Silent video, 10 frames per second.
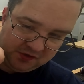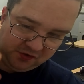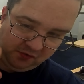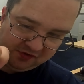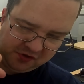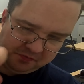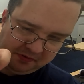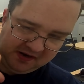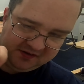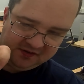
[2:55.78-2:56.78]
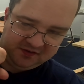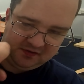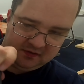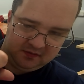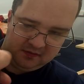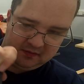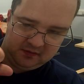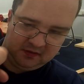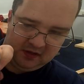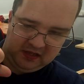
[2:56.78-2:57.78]
It's always good practice
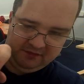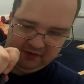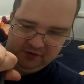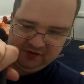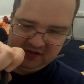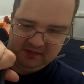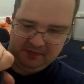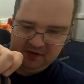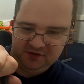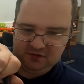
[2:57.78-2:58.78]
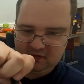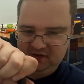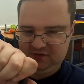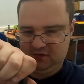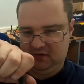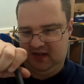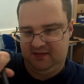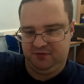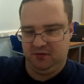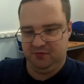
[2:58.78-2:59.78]
if you're not taking apart screens or
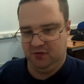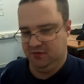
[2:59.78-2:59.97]
laptops